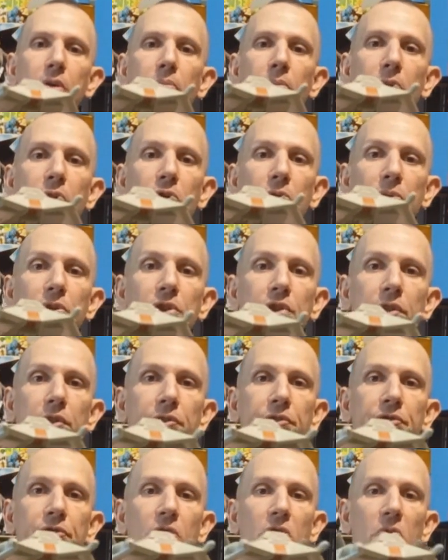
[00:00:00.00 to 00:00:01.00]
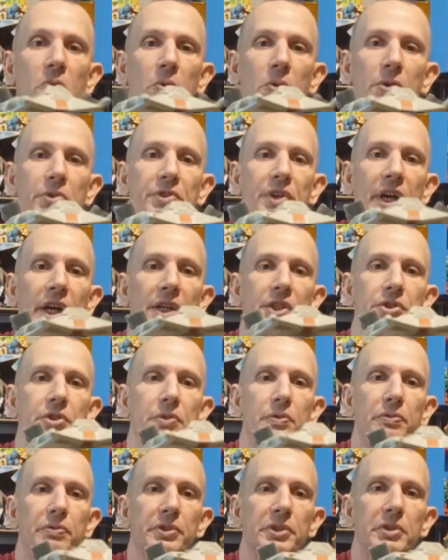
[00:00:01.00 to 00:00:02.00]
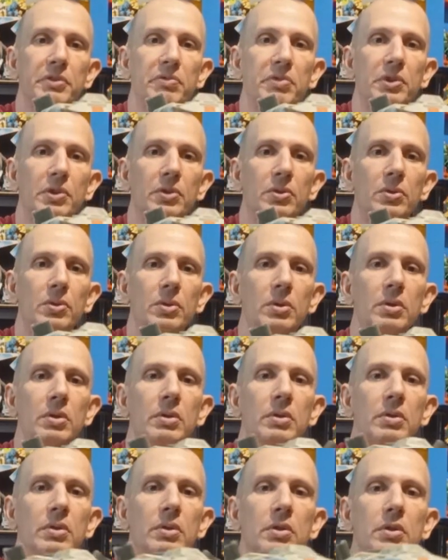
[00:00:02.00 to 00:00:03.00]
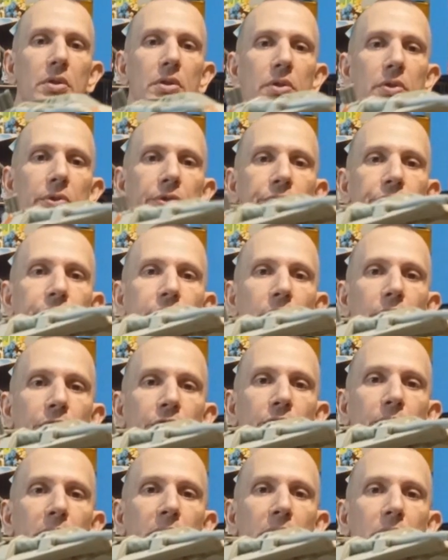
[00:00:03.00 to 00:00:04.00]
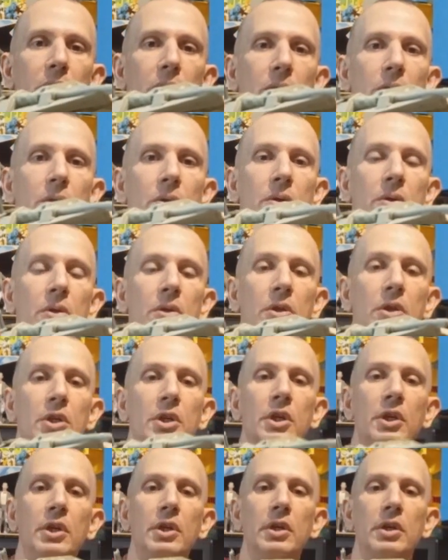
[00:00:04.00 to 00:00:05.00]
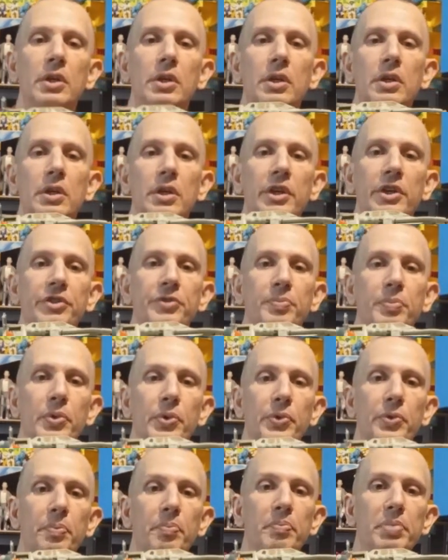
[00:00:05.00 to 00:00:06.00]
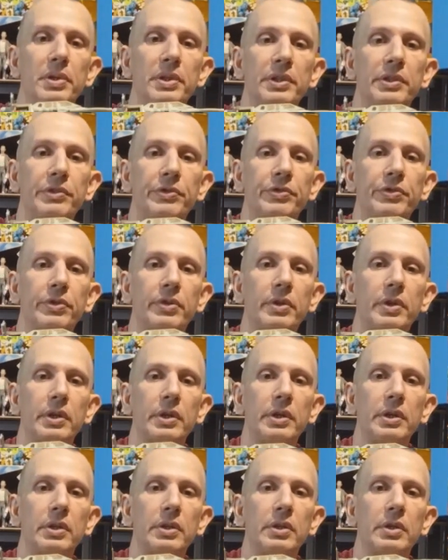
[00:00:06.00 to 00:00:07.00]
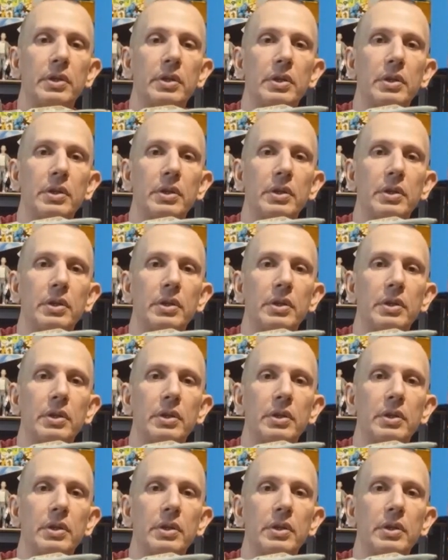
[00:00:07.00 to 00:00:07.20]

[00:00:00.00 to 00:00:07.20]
Micro Machines Star Wars Action Fleet vehicle, a little snow speeder, and it has both Biggs and